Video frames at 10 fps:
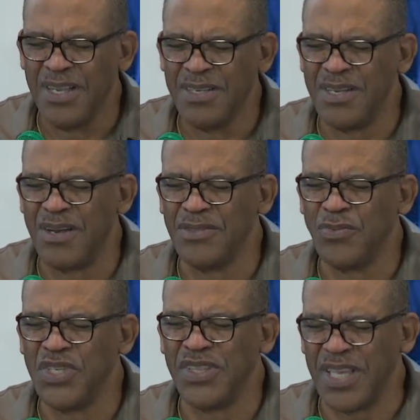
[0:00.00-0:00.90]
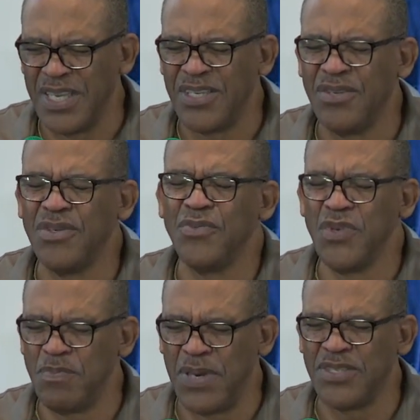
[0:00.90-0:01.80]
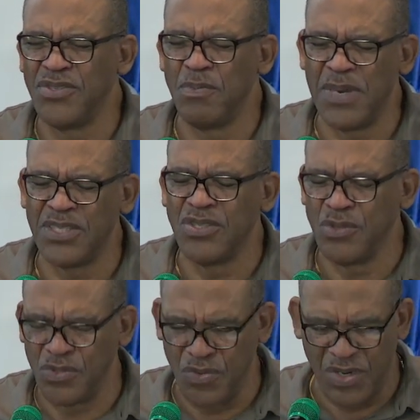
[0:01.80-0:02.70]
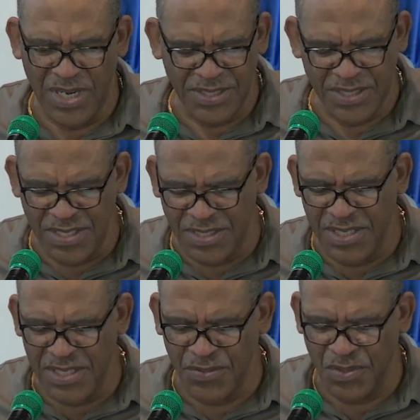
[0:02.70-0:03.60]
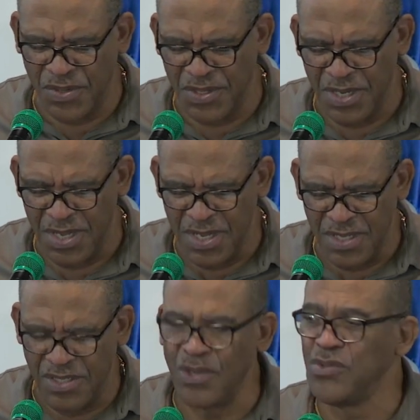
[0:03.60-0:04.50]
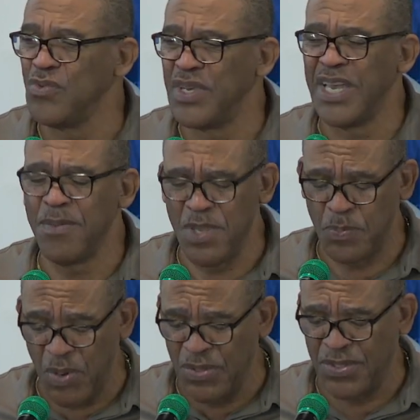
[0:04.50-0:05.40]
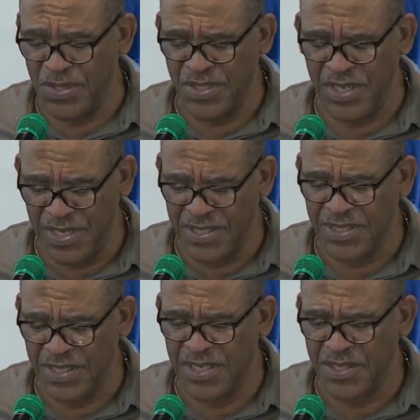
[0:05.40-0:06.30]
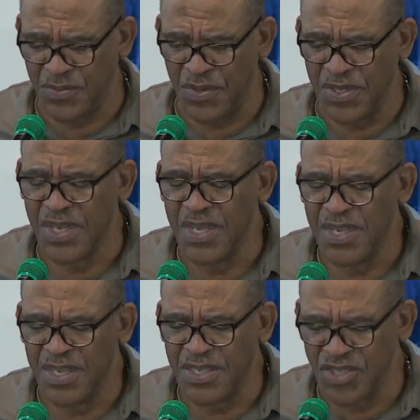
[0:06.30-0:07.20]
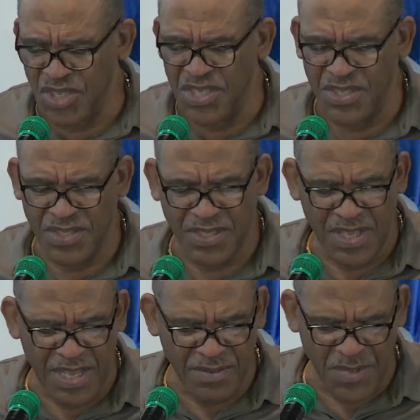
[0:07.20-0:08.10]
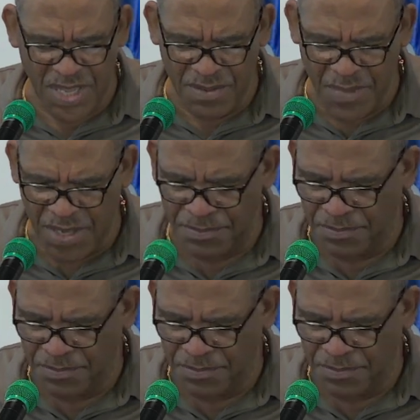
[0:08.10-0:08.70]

God, we thank you and we bless you. Bless those who are listening to this word and those who came in person to listen to this word. In Jesus' name, amen.